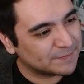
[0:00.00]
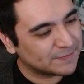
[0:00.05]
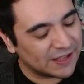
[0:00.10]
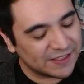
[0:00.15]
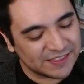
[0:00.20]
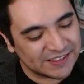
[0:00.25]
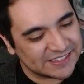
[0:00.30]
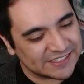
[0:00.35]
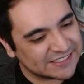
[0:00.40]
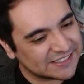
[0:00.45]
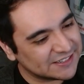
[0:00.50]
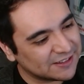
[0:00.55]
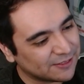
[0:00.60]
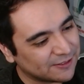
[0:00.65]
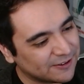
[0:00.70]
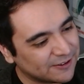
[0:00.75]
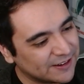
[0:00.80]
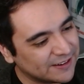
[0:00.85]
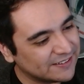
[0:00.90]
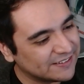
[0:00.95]
I think it's just a
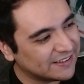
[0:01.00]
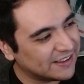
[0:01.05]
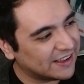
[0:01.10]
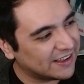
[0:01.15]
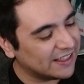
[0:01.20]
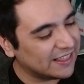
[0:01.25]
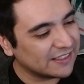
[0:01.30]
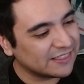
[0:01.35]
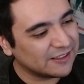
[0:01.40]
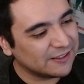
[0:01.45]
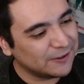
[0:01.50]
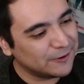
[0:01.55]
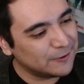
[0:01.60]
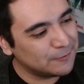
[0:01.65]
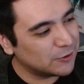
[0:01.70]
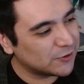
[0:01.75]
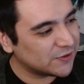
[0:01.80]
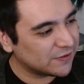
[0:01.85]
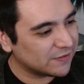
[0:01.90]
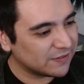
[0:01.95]
3. I like the little
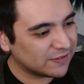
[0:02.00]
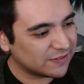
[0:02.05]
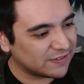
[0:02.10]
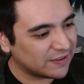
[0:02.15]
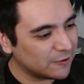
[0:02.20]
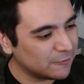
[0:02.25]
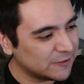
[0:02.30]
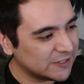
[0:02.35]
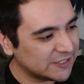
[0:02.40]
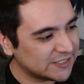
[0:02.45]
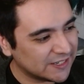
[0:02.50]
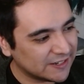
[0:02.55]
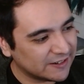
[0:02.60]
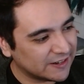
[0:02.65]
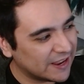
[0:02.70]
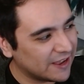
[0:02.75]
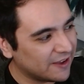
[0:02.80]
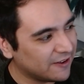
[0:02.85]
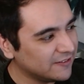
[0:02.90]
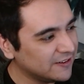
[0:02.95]
motion of the tail when he's sitting
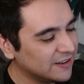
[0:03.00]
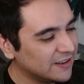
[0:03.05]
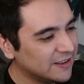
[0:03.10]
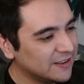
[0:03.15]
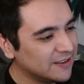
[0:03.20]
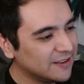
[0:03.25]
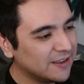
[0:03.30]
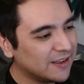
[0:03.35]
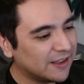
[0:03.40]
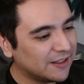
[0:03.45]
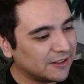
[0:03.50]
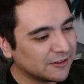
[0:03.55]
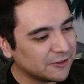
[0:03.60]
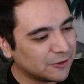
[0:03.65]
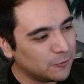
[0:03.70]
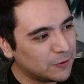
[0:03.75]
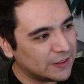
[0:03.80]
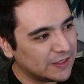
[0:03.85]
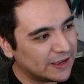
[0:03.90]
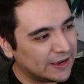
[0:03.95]
down. I like
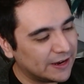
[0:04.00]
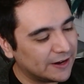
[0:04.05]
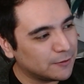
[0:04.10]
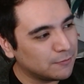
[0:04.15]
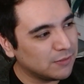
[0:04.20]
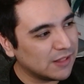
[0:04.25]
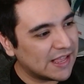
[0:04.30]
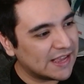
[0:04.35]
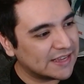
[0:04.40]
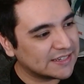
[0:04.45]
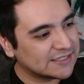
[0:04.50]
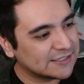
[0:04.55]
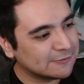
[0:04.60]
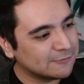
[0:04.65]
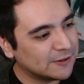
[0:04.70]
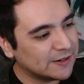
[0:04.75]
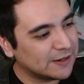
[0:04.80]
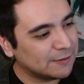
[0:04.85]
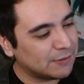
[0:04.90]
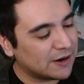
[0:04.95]
the way the air blasts
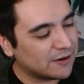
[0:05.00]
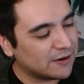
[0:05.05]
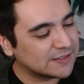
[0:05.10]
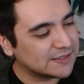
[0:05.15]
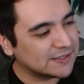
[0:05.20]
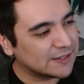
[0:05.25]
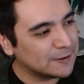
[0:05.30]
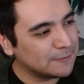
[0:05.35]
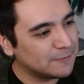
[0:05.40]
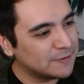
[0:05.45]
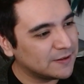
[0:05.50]
when he powers up.